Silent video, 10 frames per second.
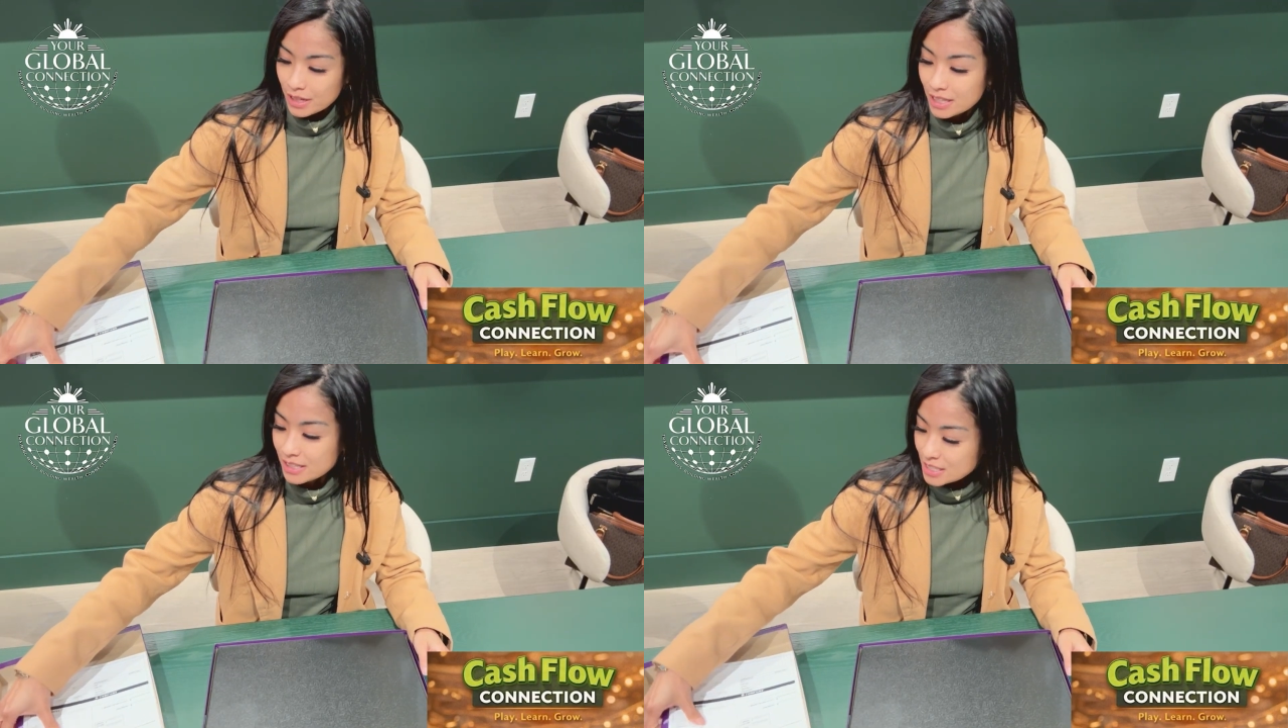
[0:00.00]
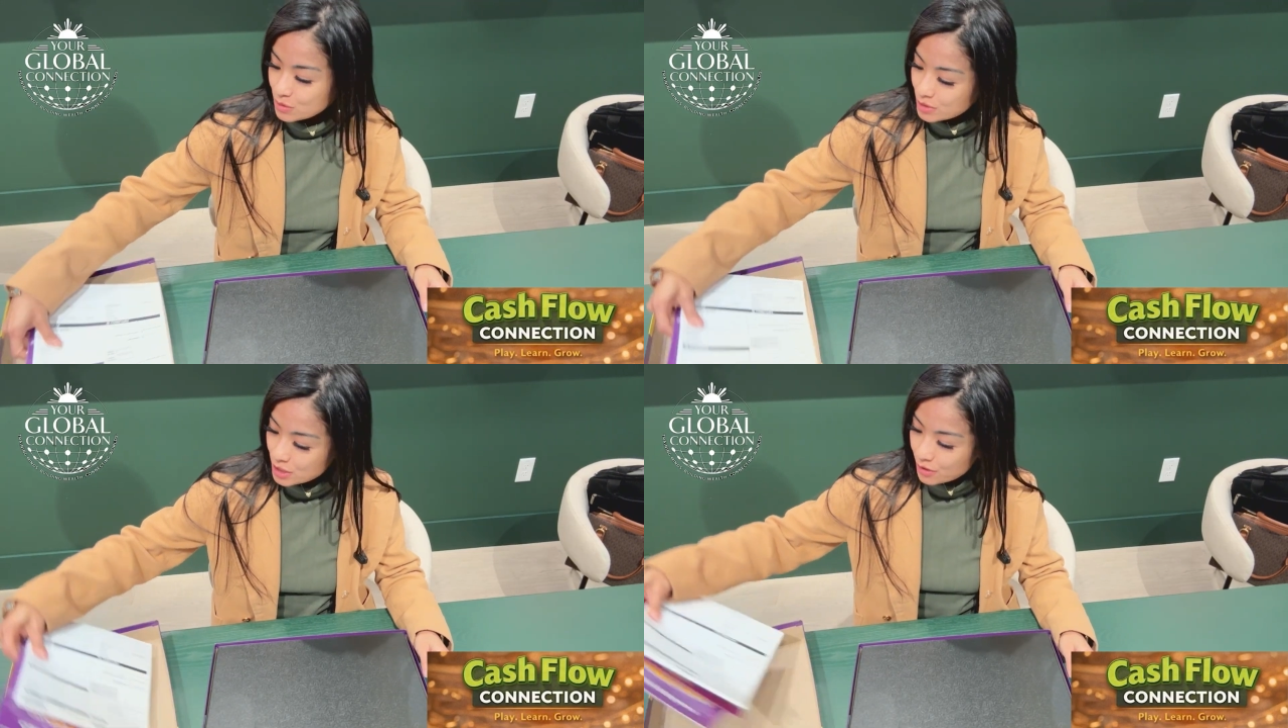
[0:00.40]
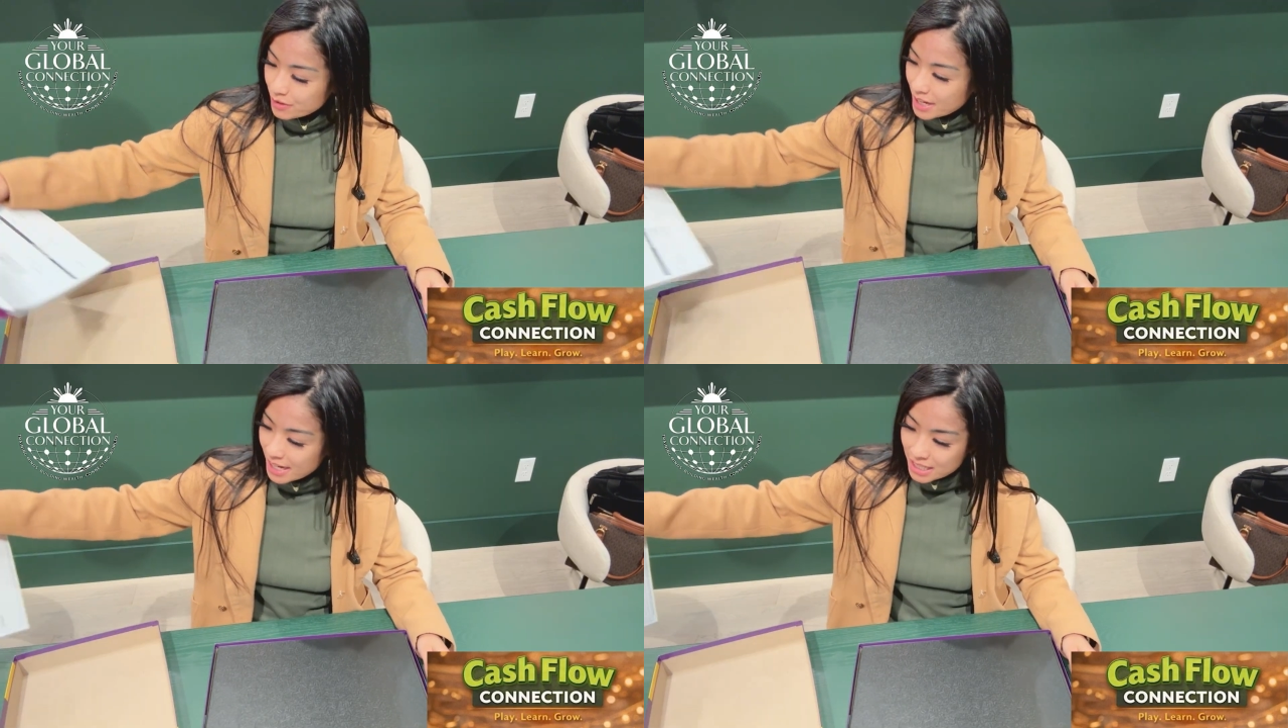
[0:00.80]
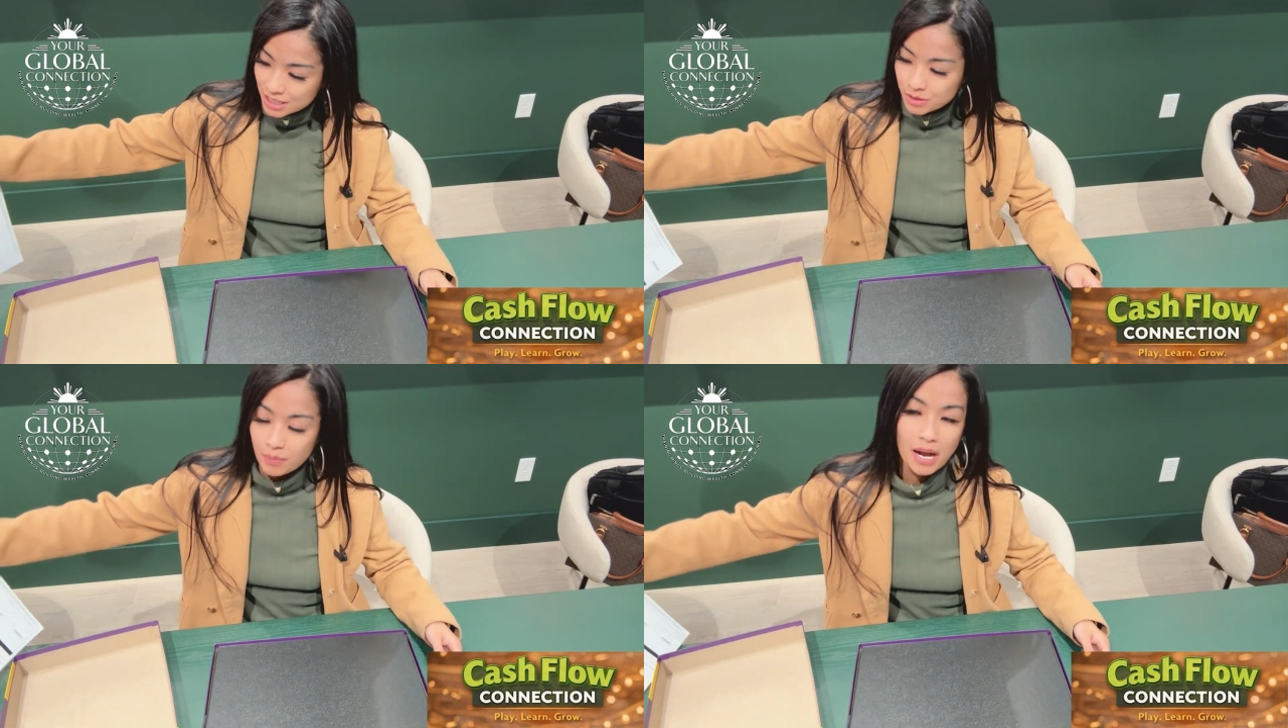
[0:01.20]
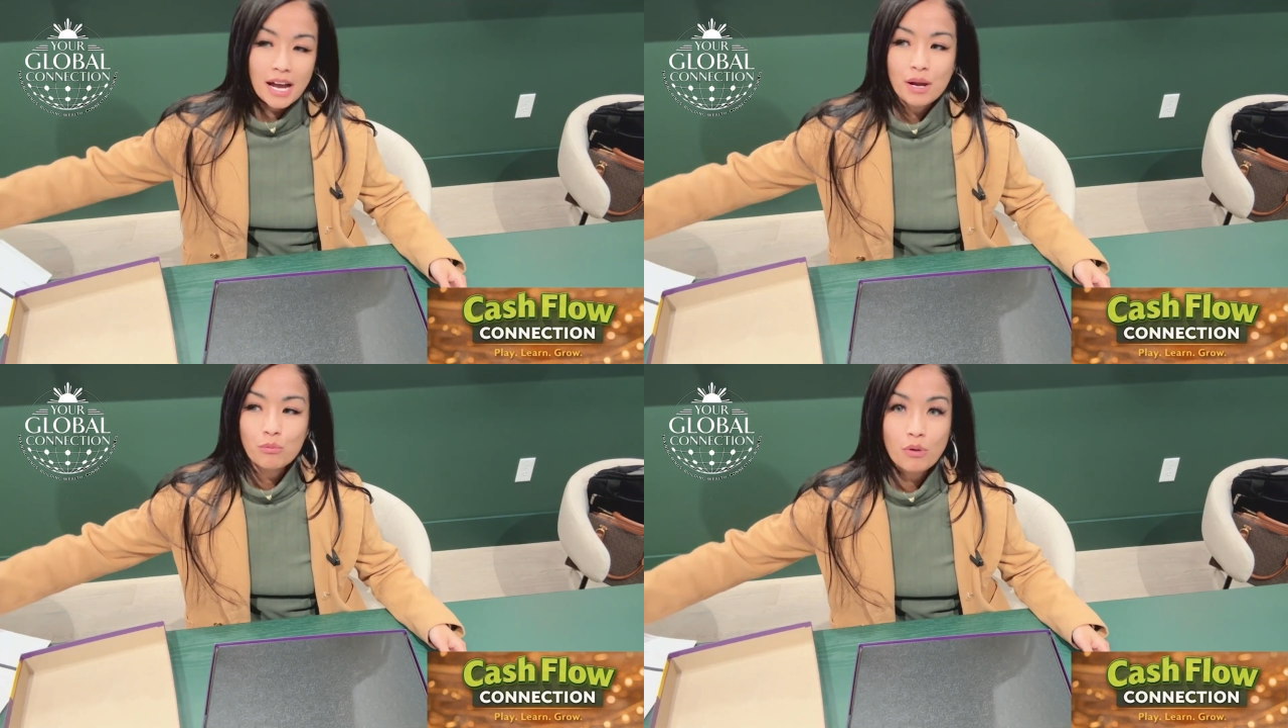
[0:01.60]
This was created
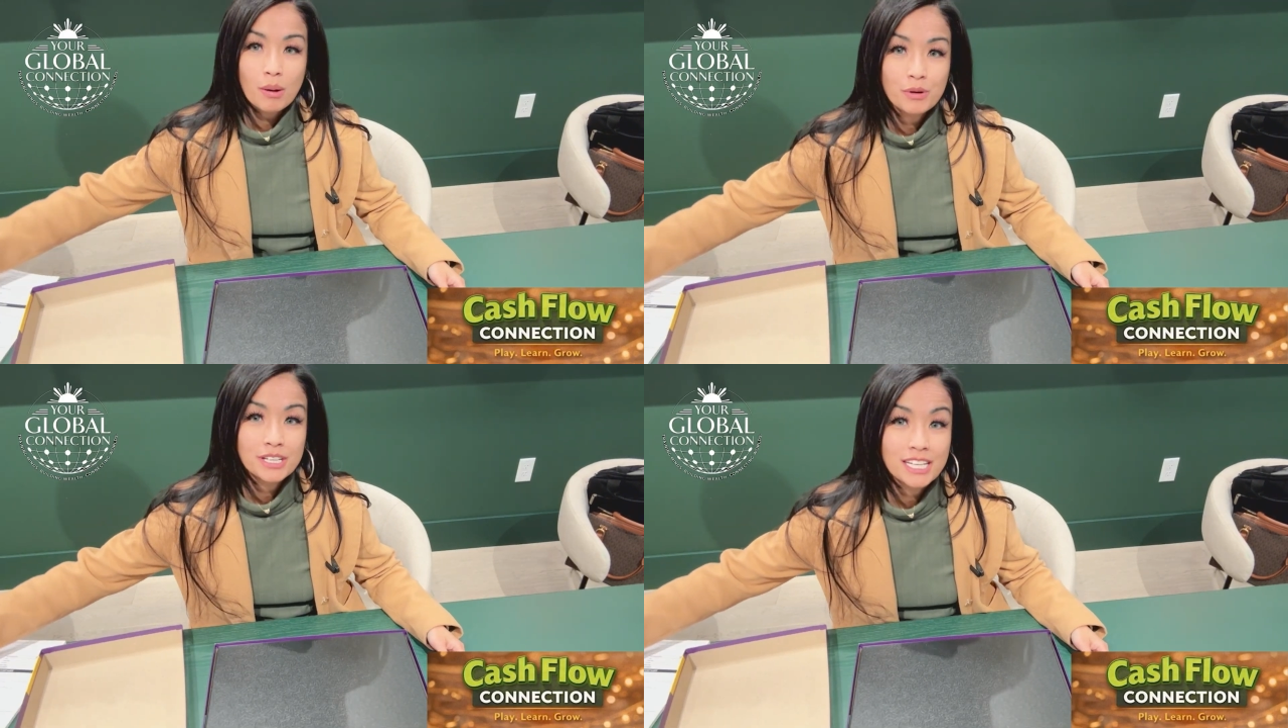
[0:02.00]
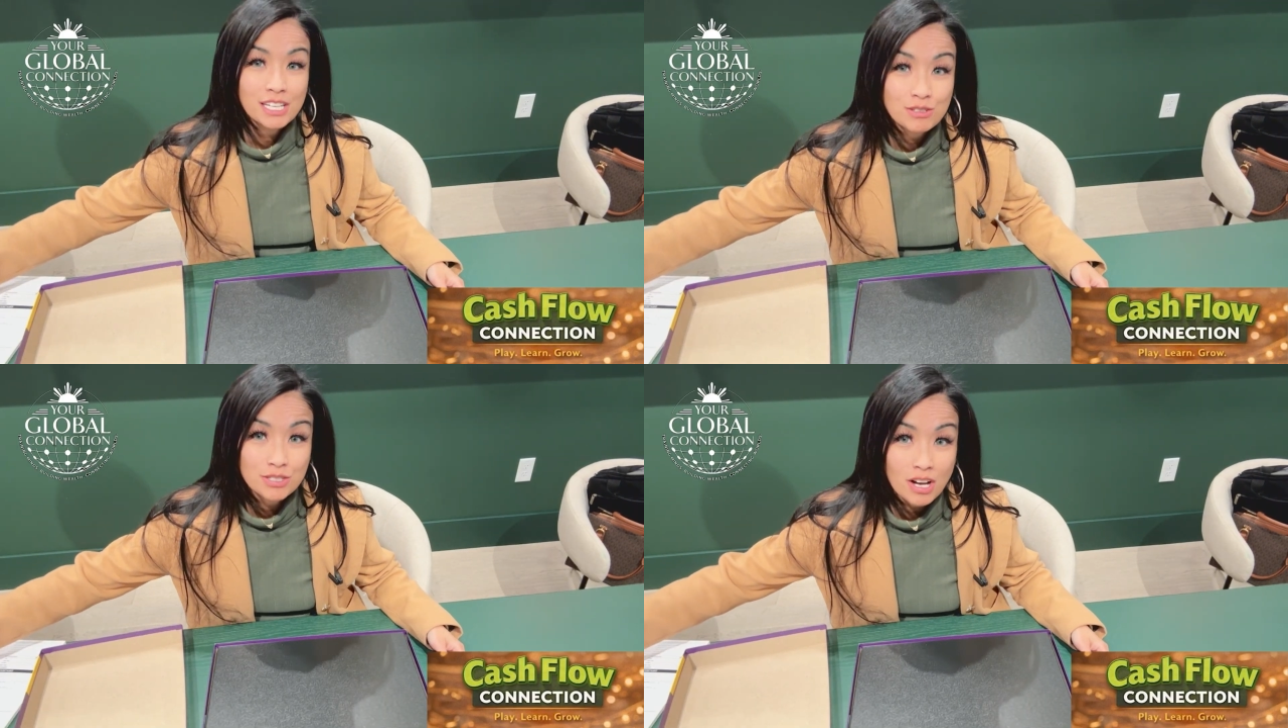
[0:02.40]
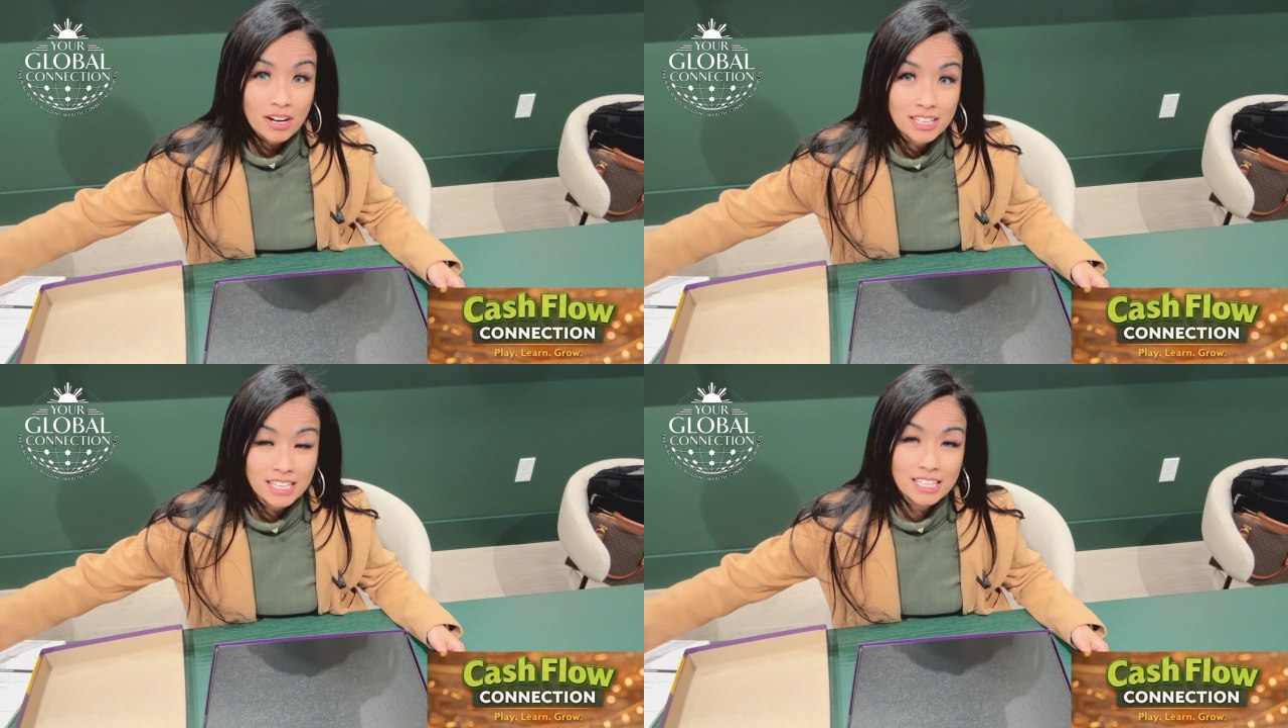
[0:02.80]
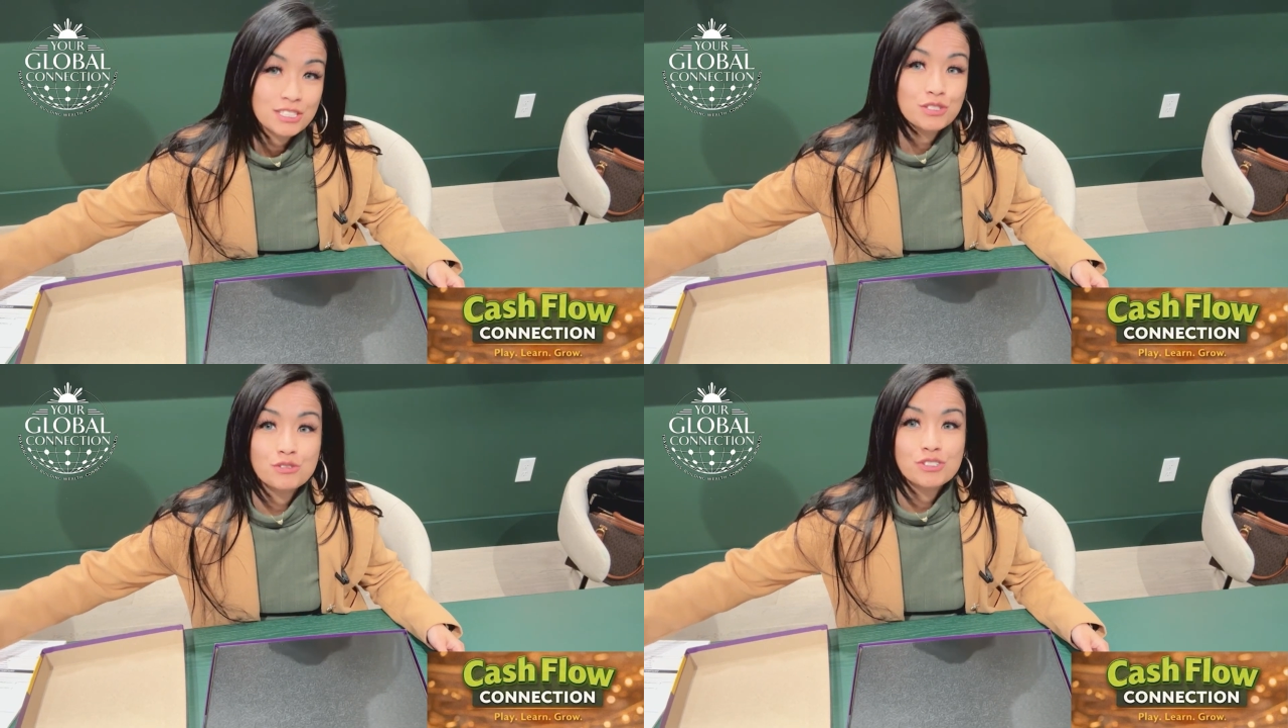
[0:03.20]
by Robert Kiyosaki to